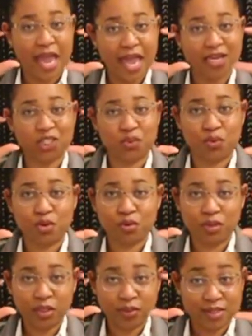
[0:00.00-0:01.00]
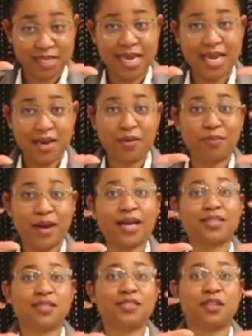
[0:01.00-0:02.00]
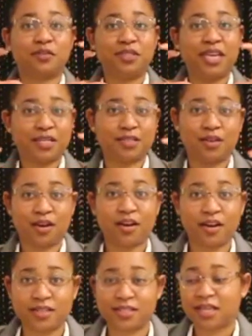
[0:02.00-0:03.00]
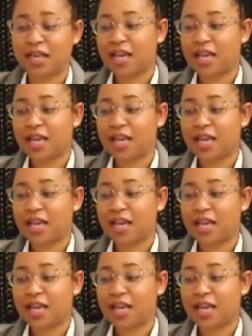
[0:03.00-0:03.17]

actual little tin boxes of decks of cards,